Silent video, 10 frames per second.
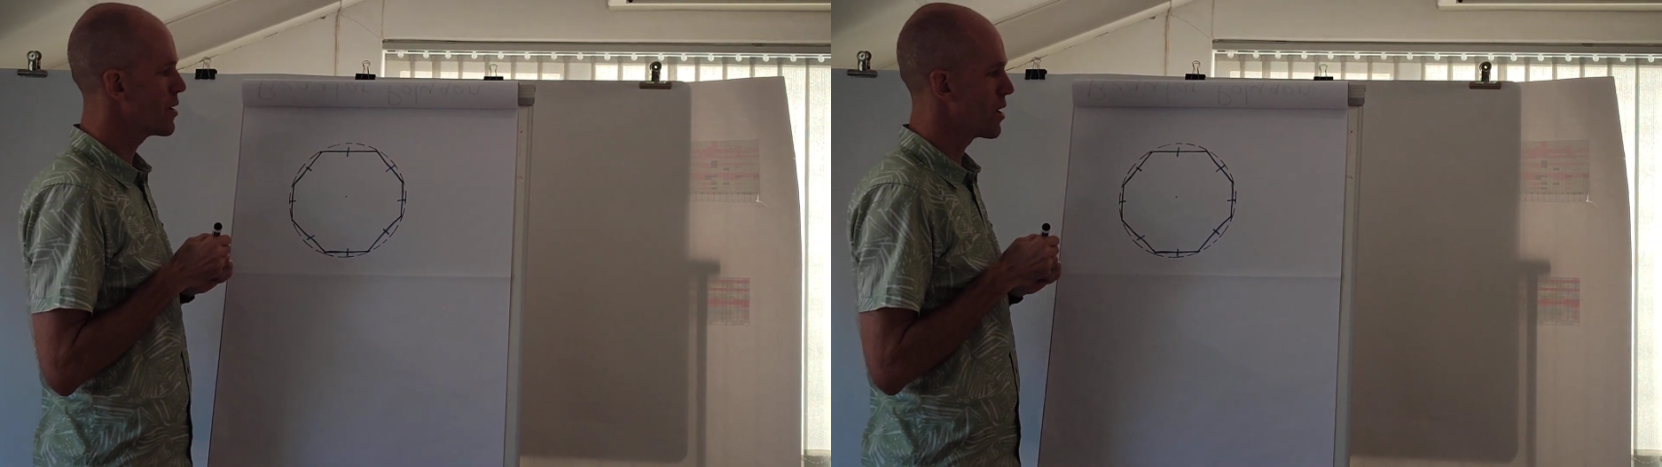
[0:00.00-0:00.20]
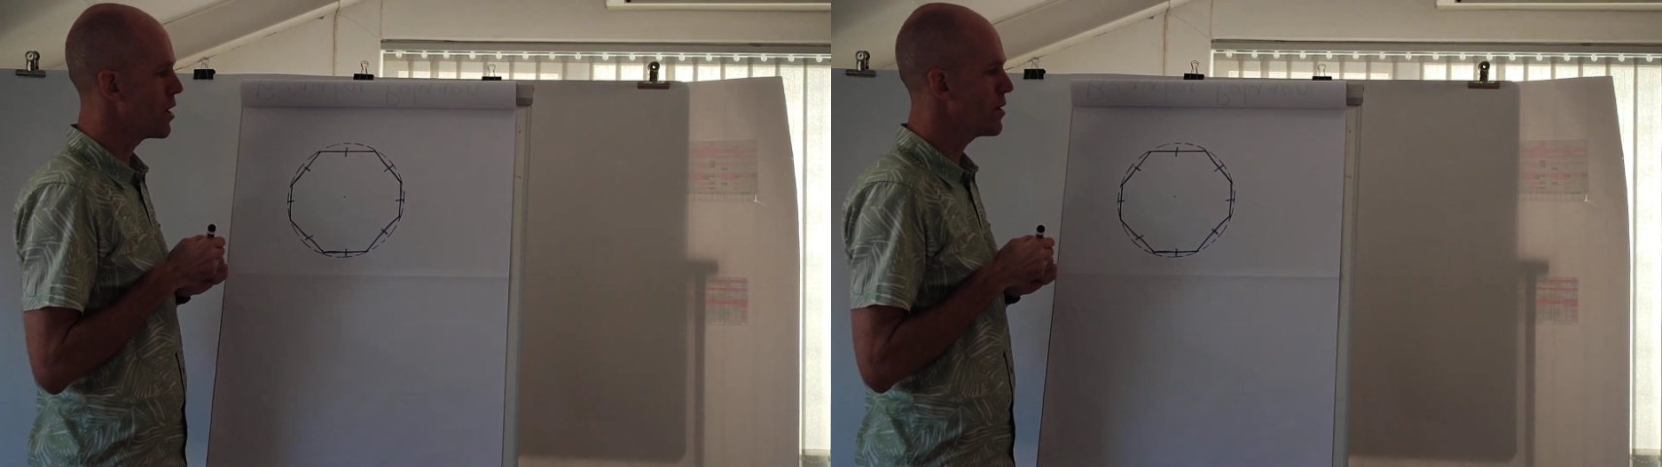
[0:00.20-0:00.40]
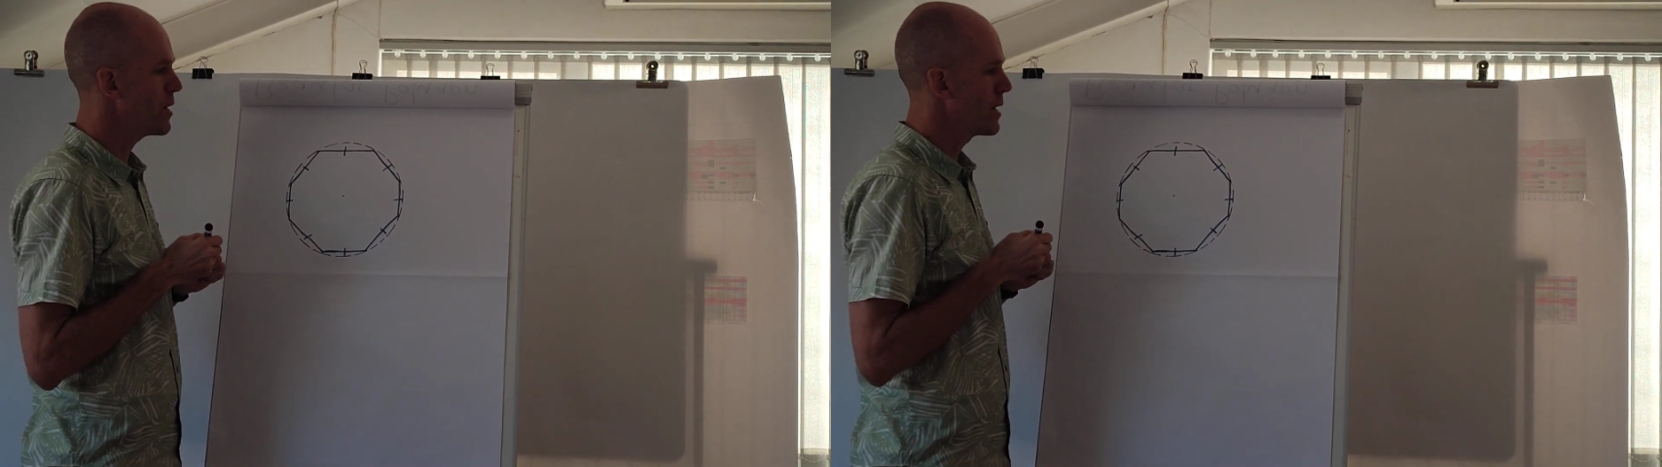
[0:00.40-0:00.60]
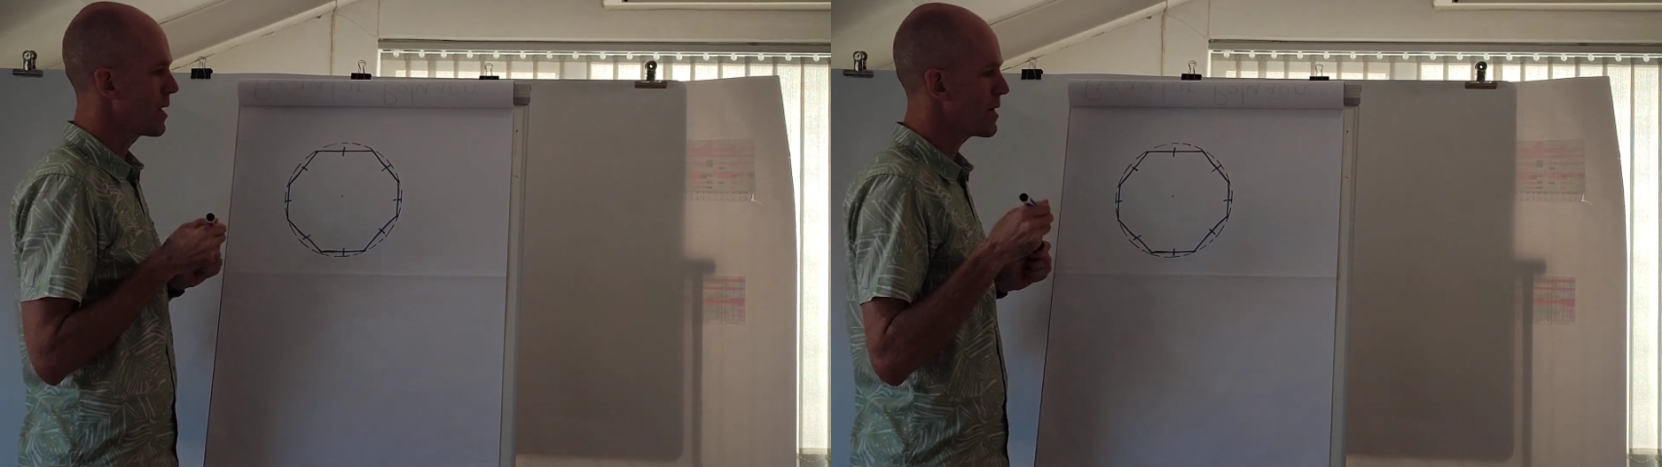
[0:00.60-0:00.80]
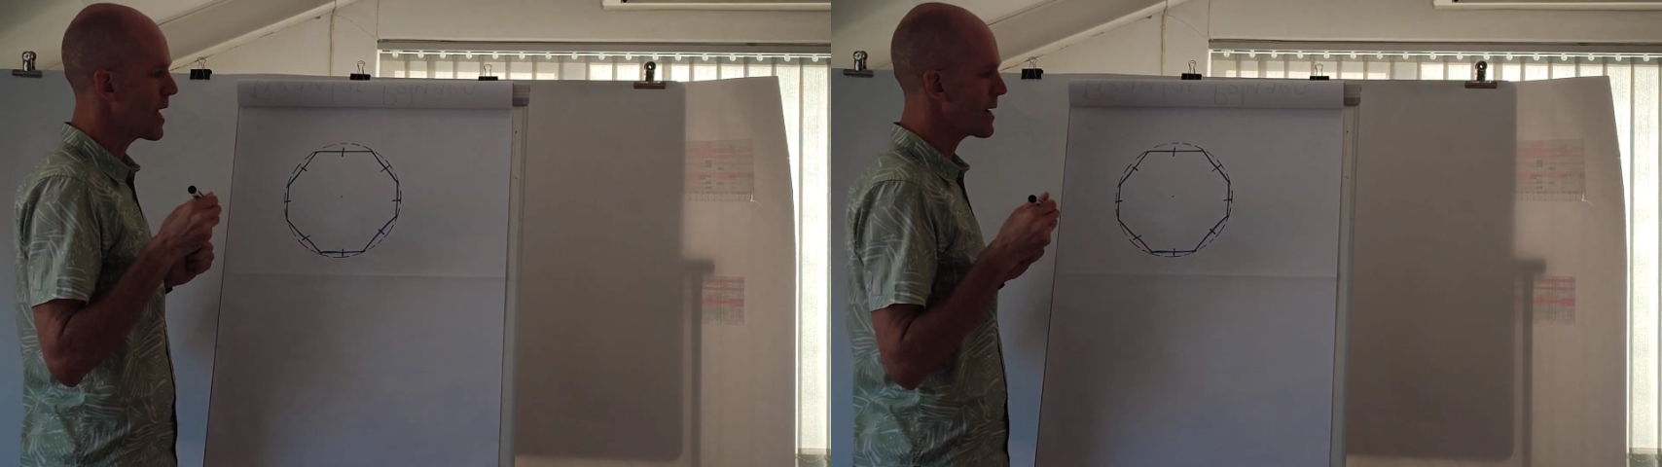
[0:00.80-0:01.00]
know
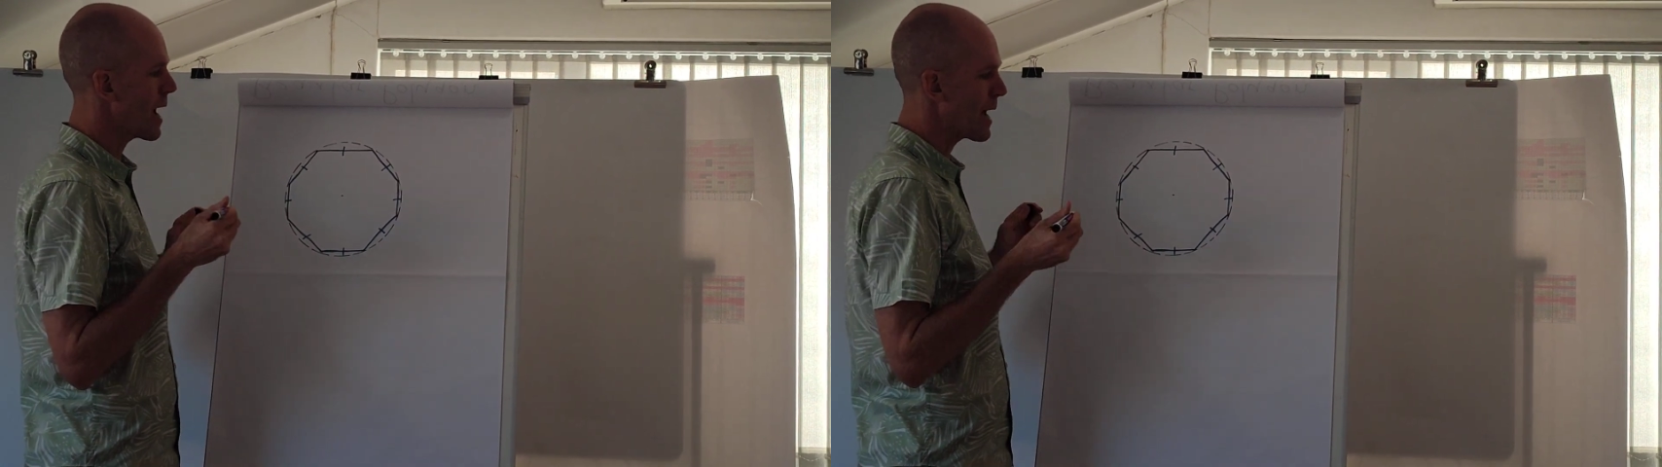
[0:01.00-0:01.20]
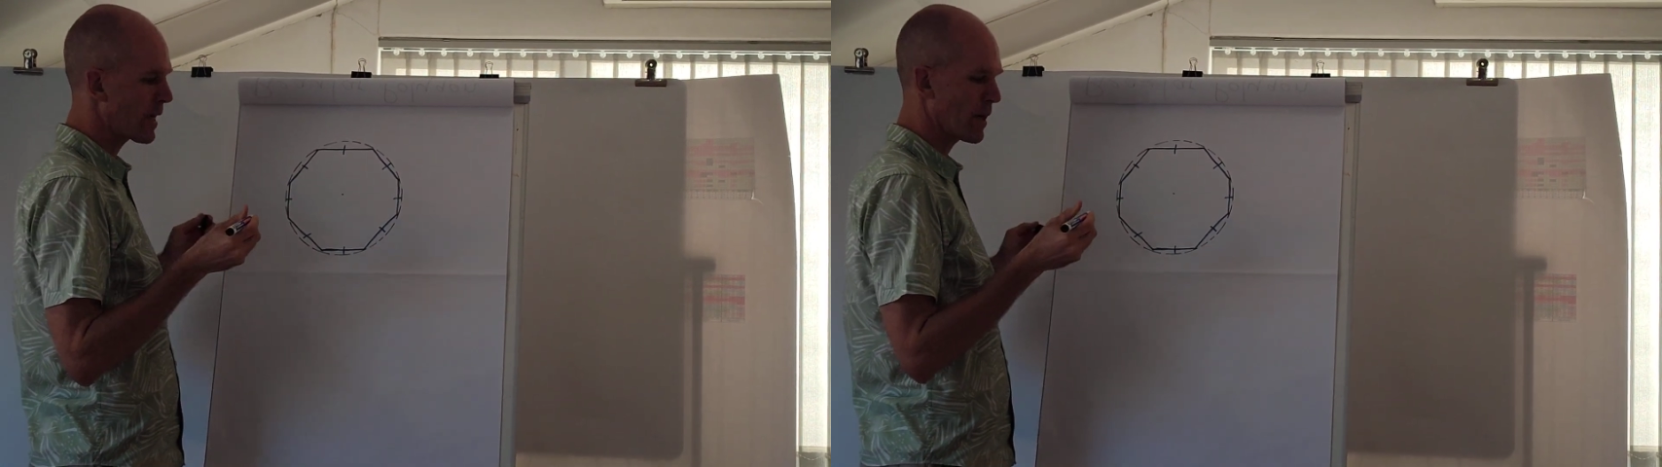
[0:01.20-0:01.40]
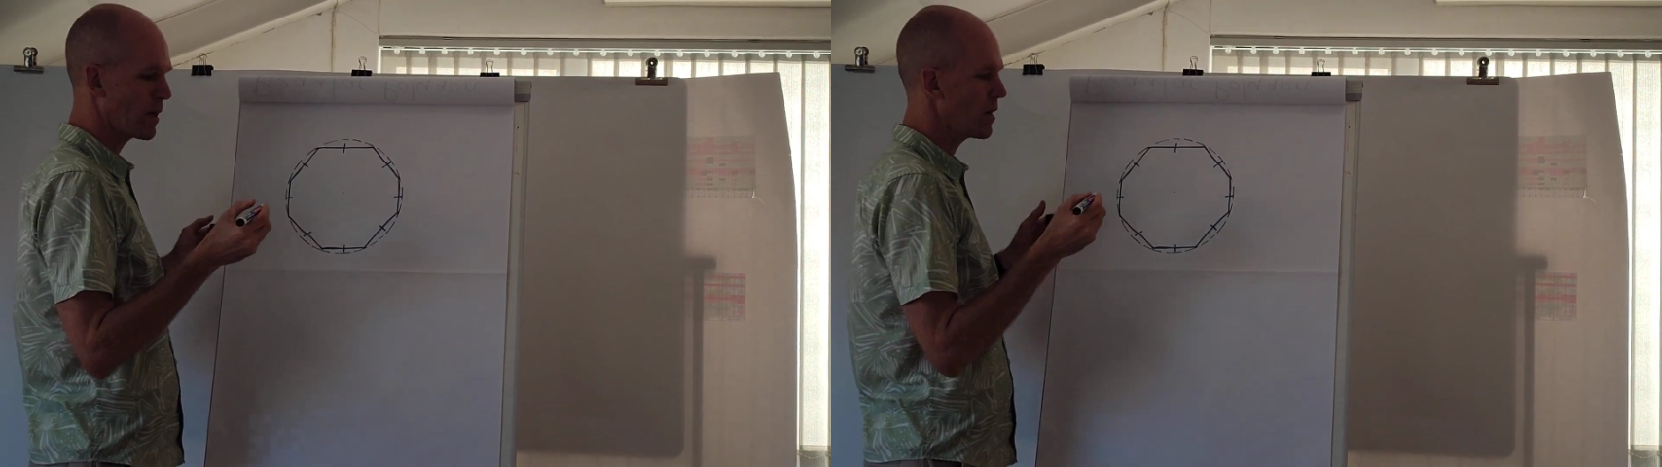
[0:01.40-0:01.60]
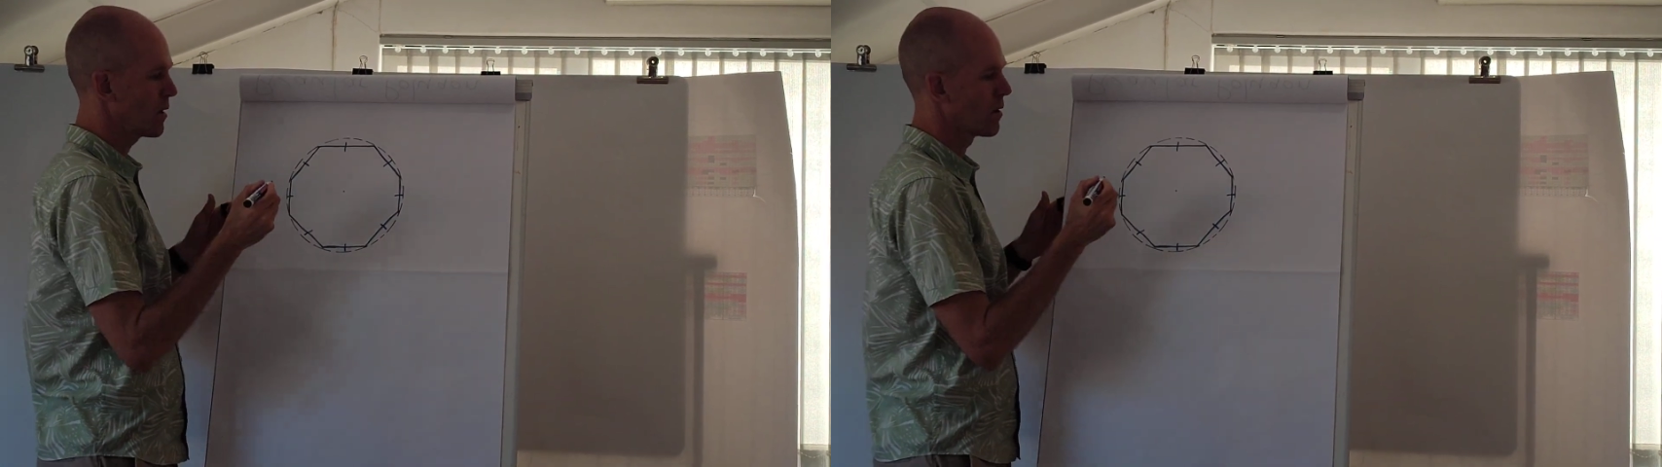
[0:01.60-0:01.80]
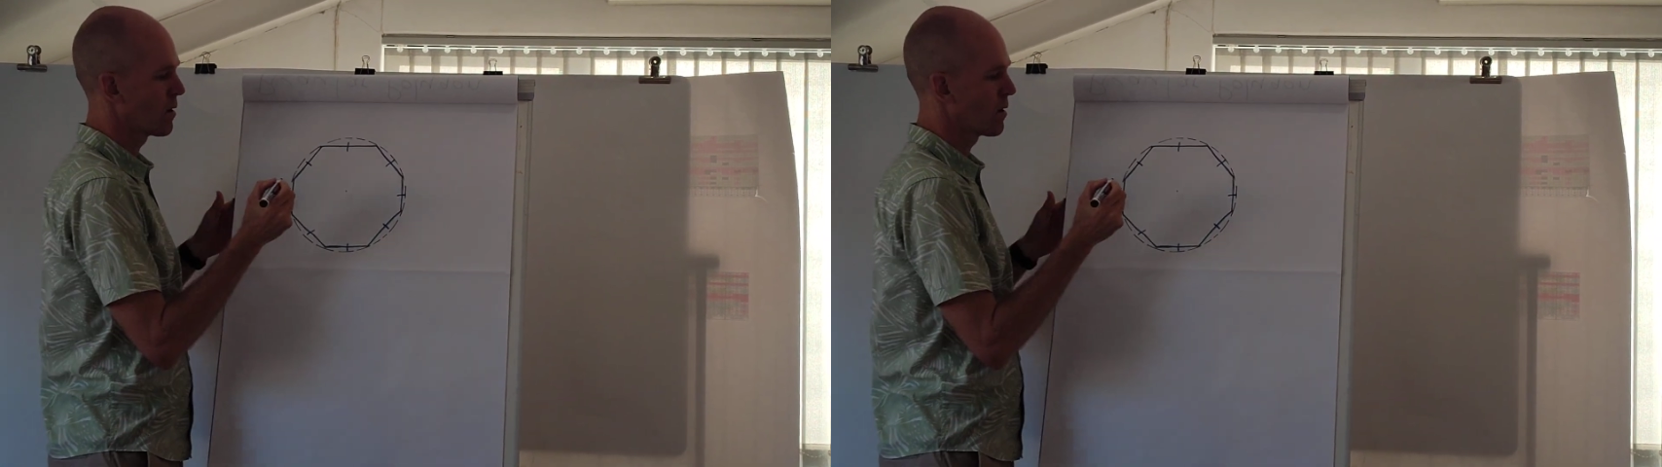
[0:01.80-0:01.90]
that I can